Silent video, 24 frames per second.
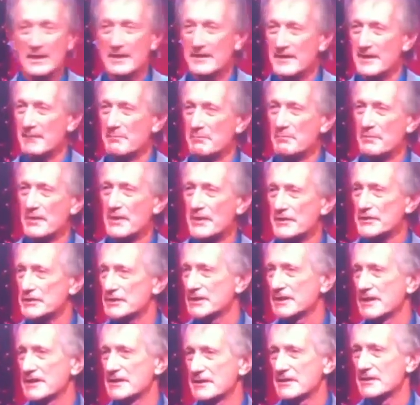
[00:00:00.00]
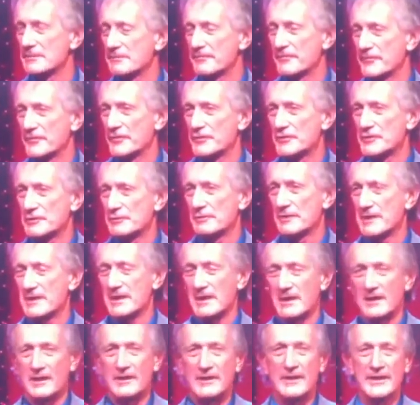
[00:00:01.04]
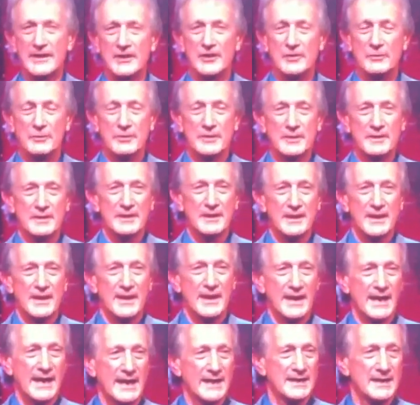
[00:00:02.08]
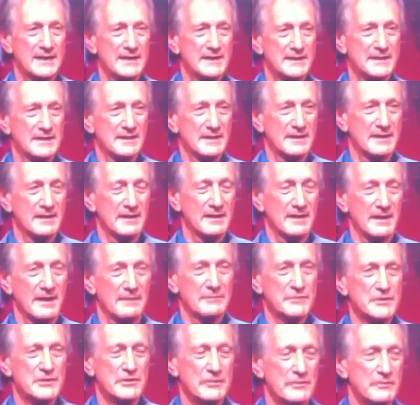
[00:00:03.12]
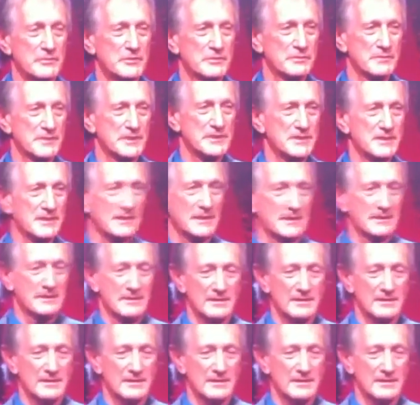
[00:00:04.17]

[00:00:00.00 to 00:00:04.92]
They're marching into the future with our help. And I'm so optimistic.